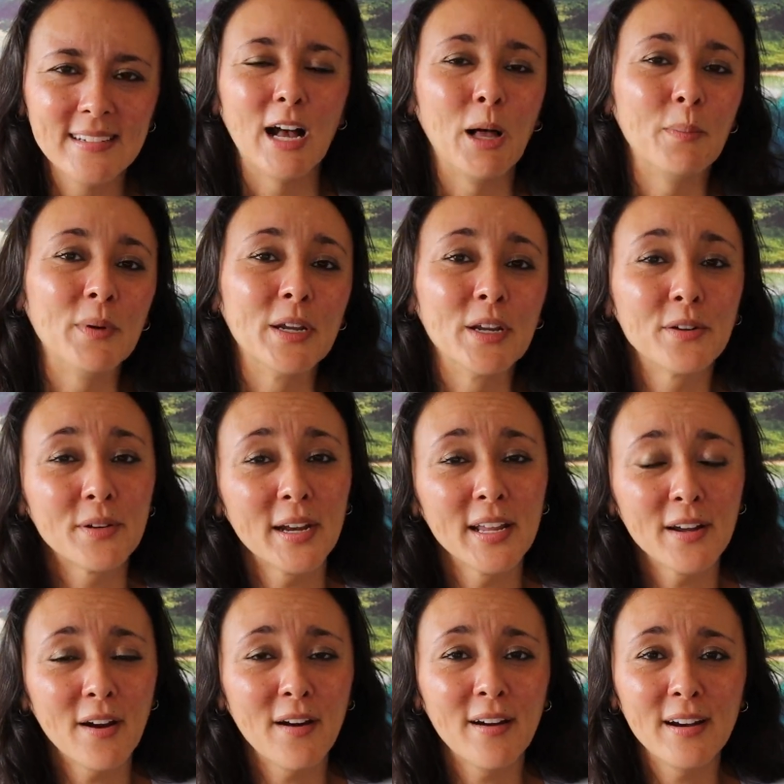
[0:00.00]
I'll bring
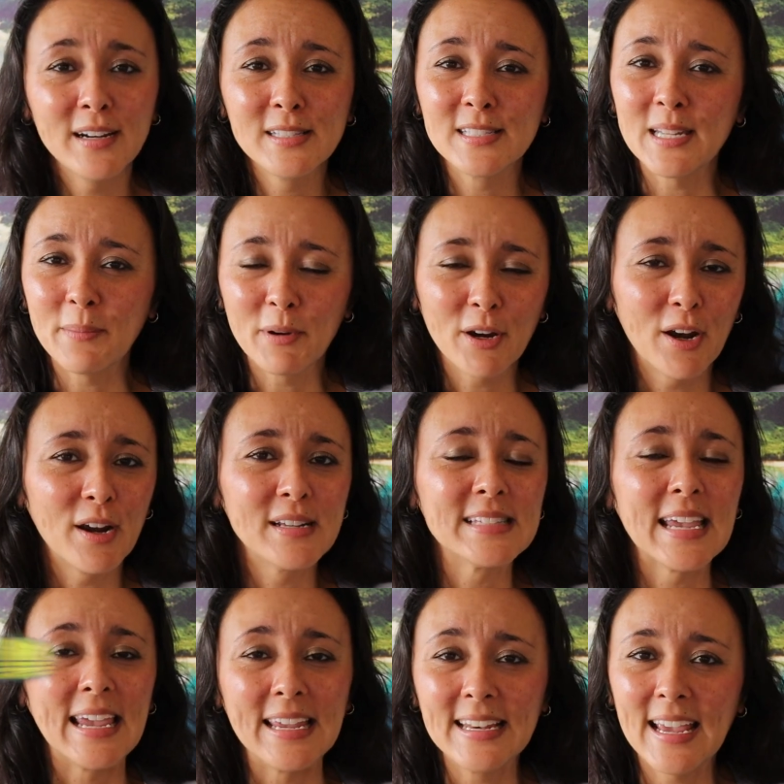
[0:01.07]
credit cards, debit cards,
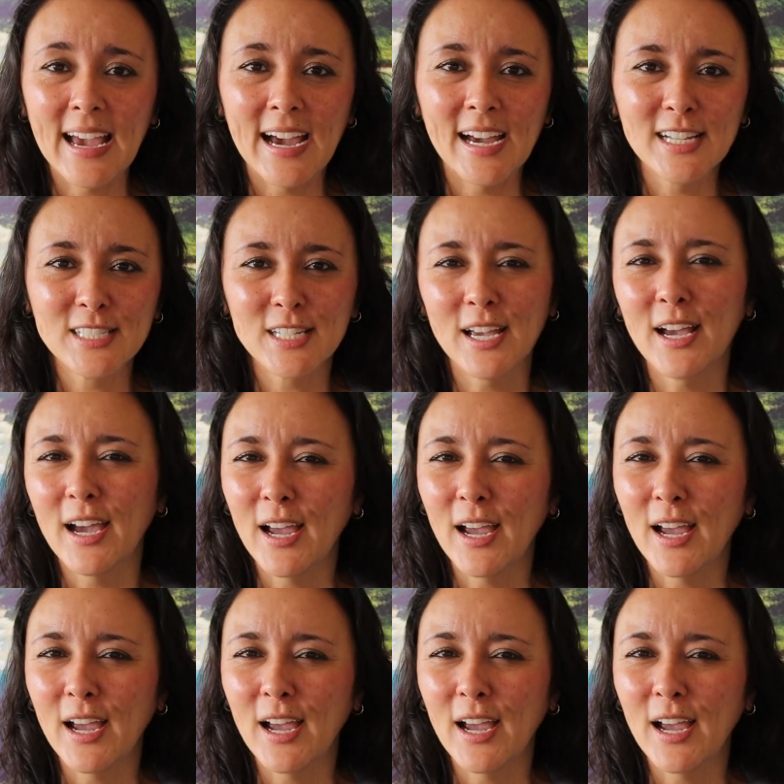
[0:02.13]
and cash.